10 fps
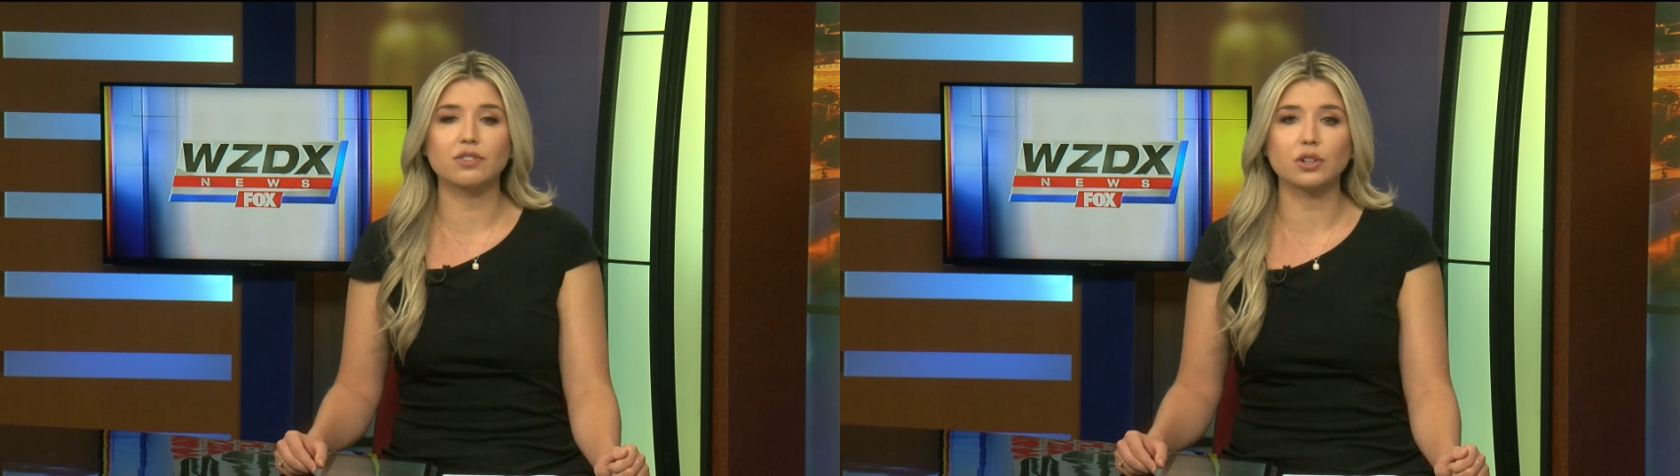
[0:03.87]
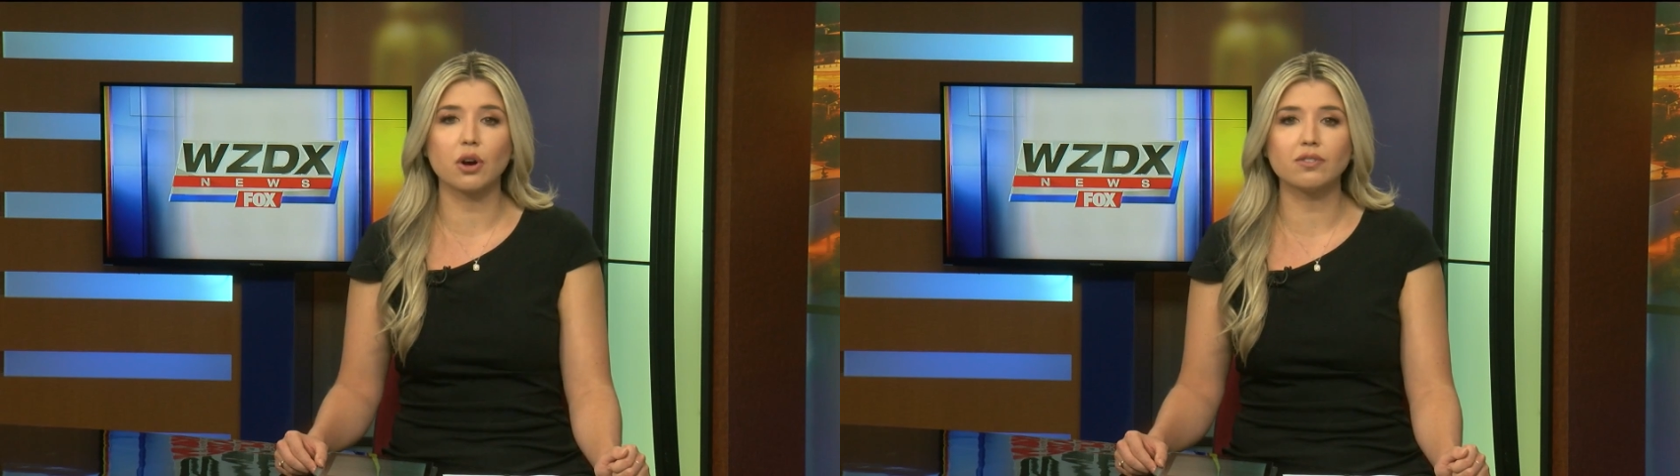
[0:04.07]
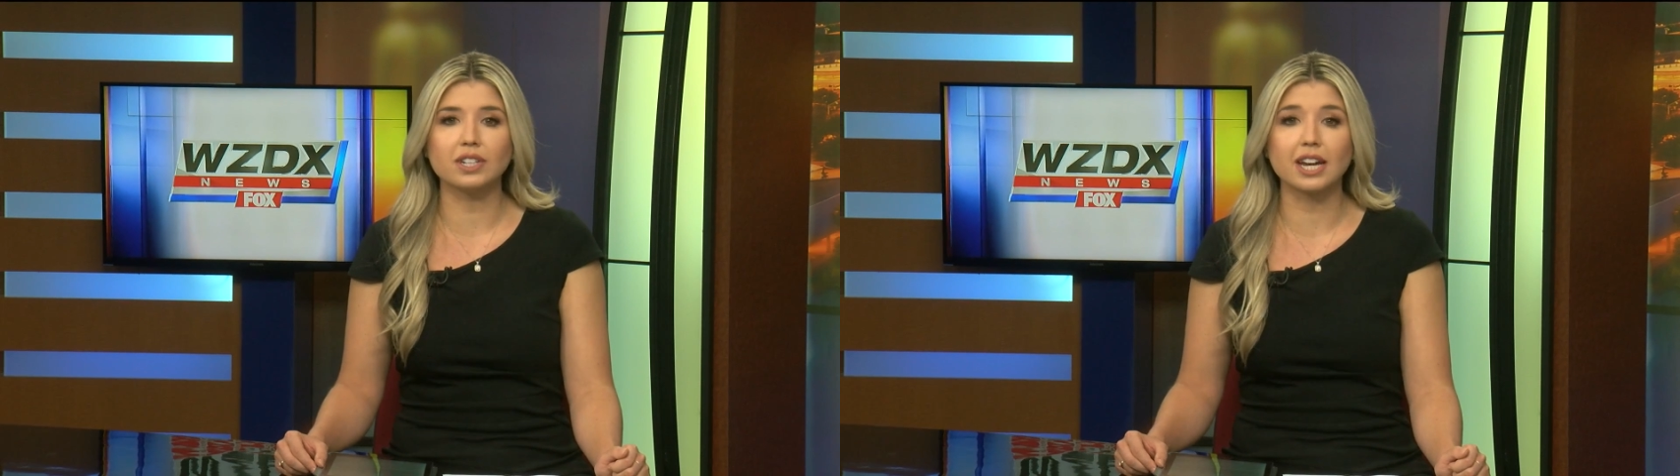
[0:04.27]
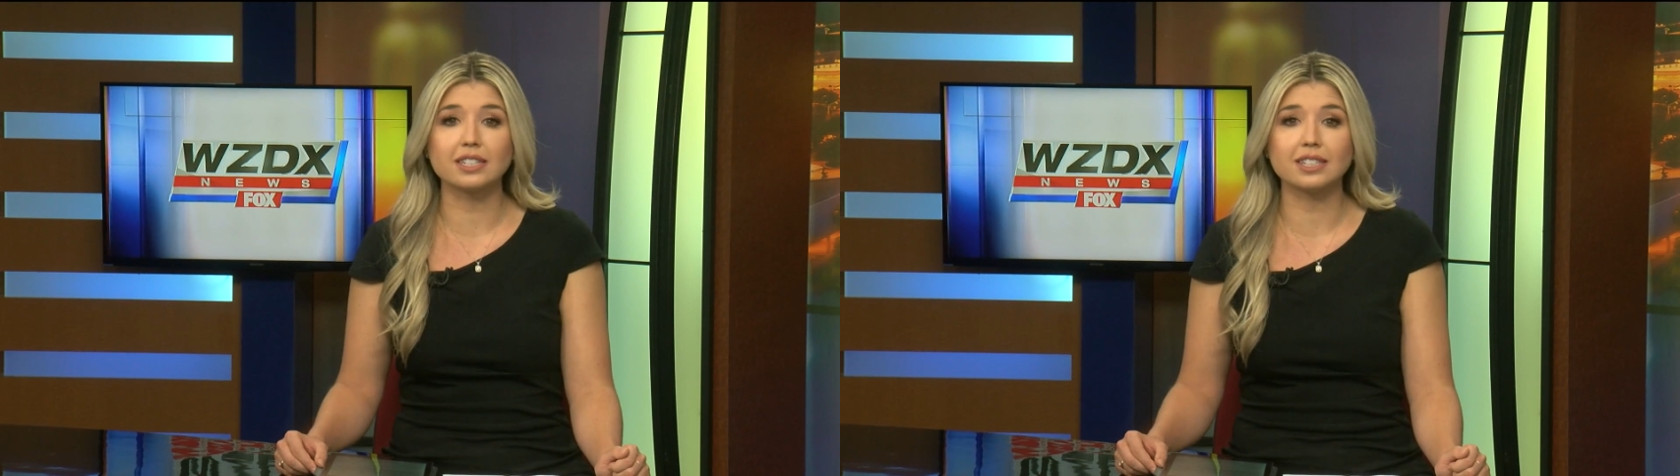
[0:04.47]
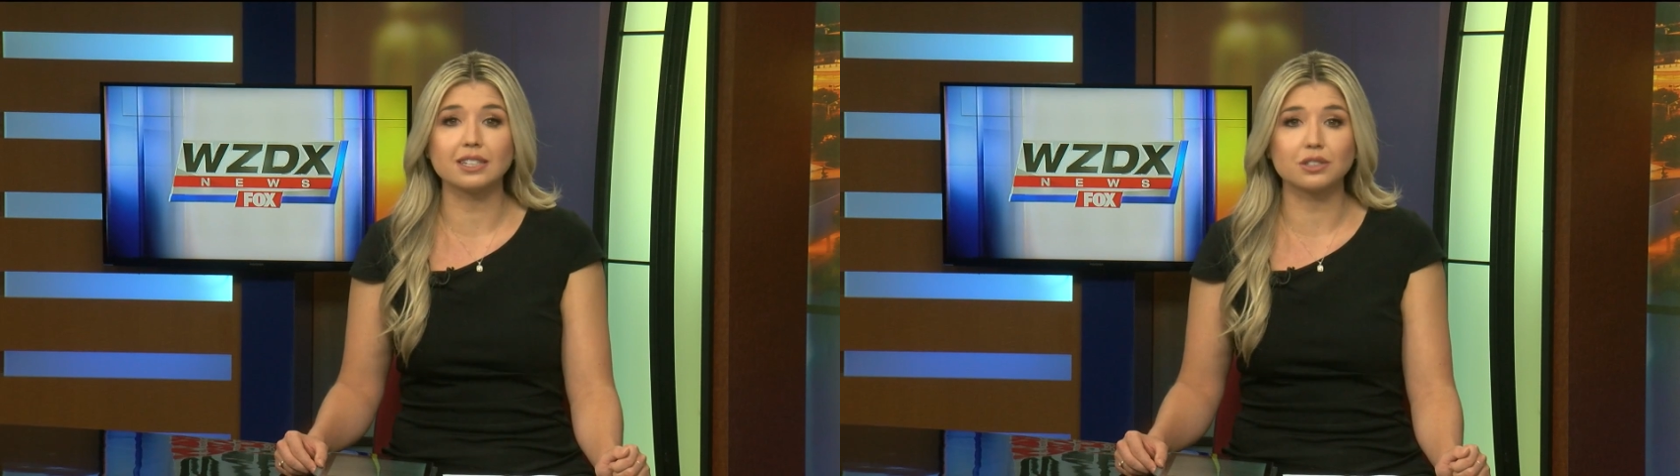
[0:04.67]
for COVID
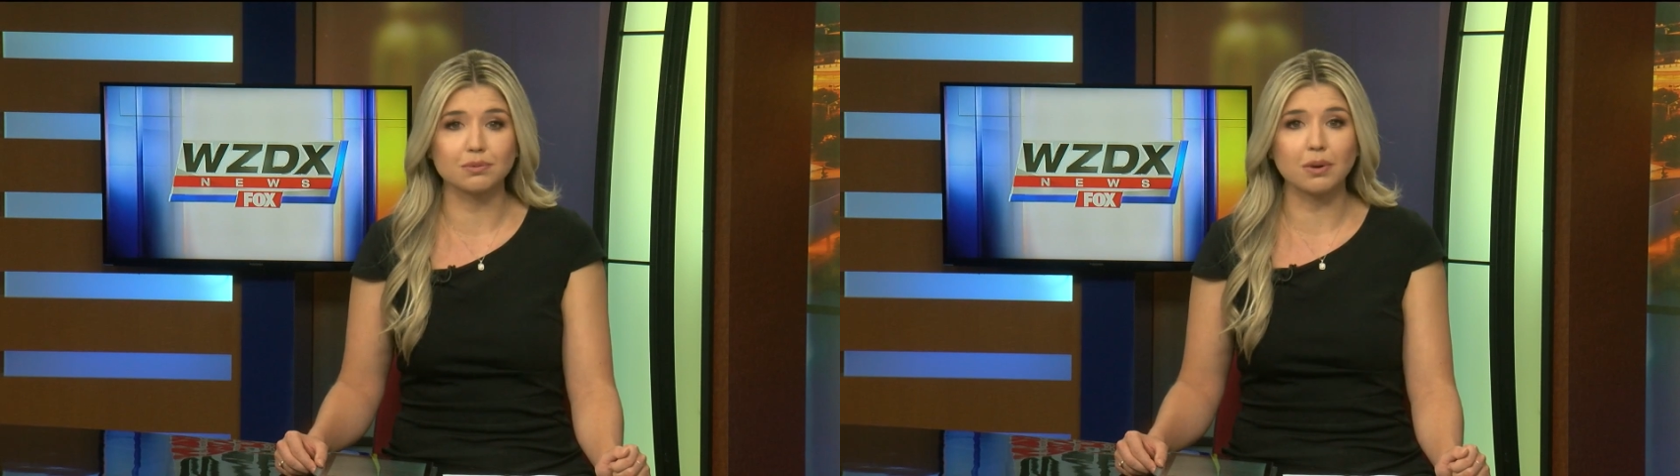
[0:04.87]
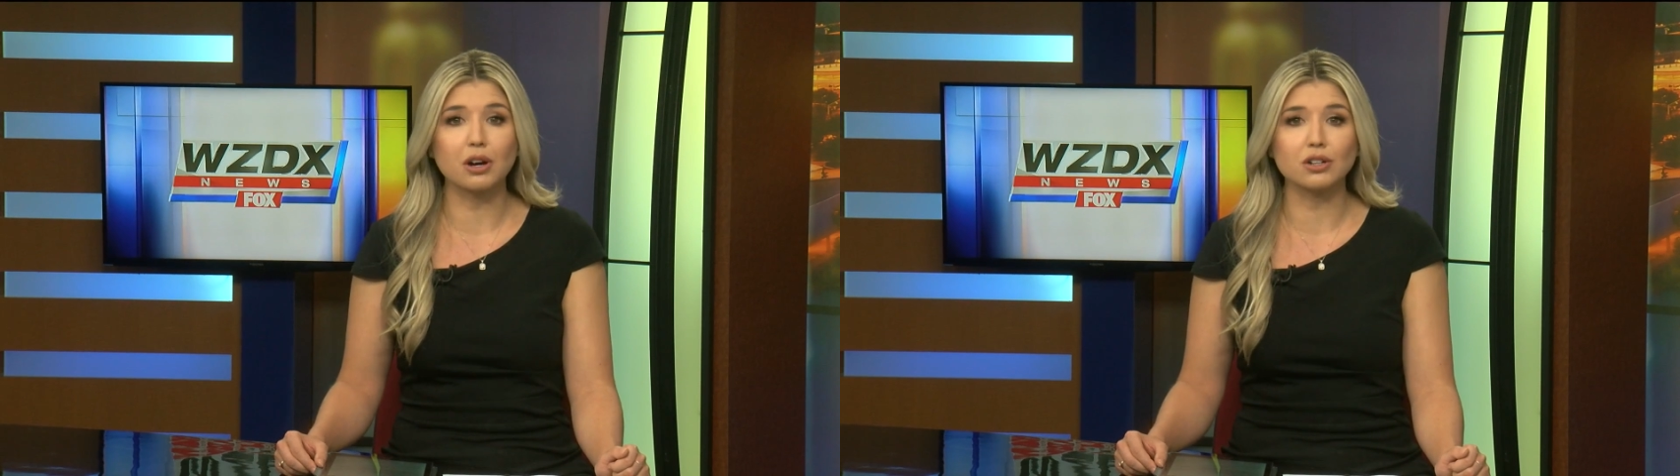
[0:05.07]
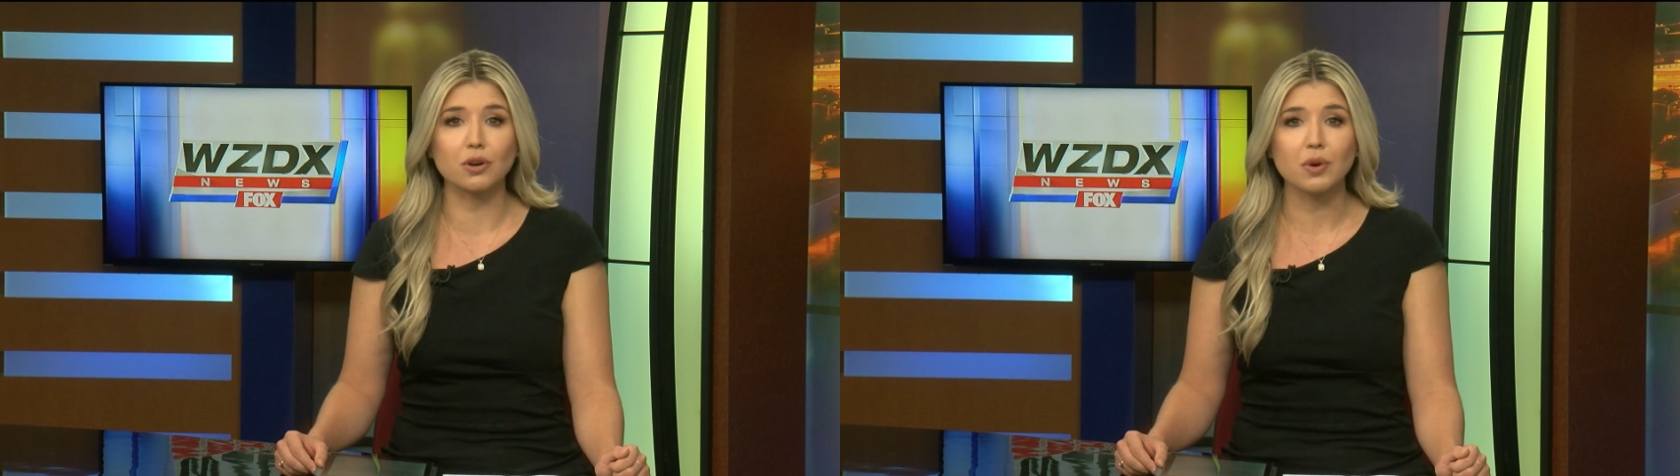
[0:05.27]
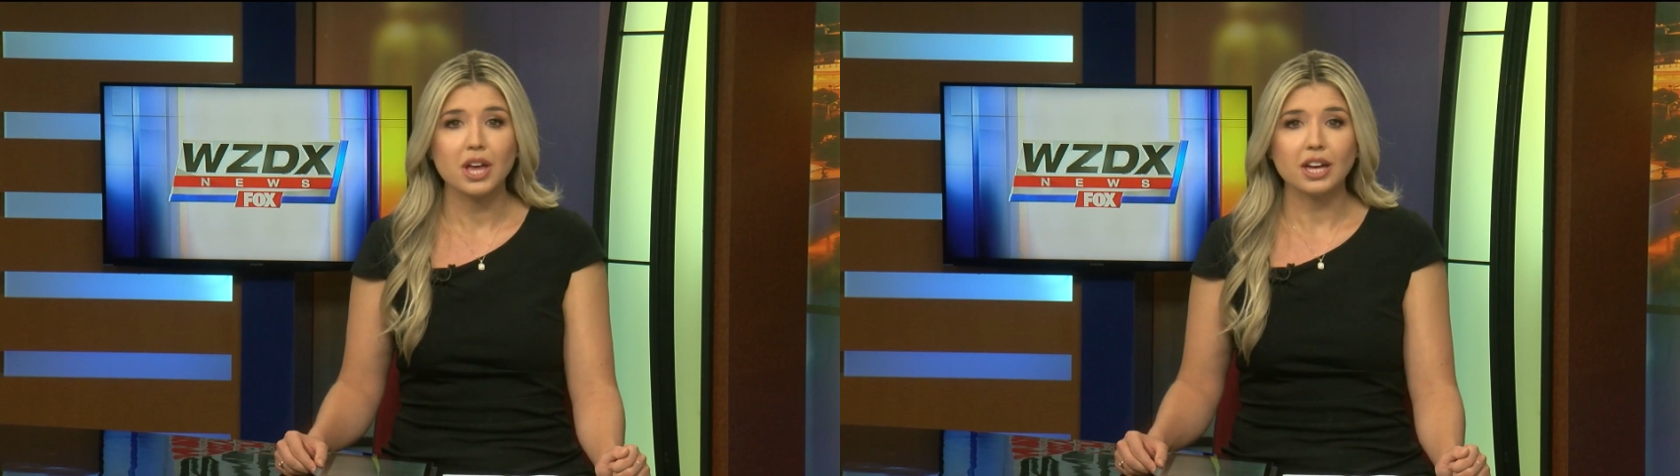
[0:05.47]
nineteen tomorrow.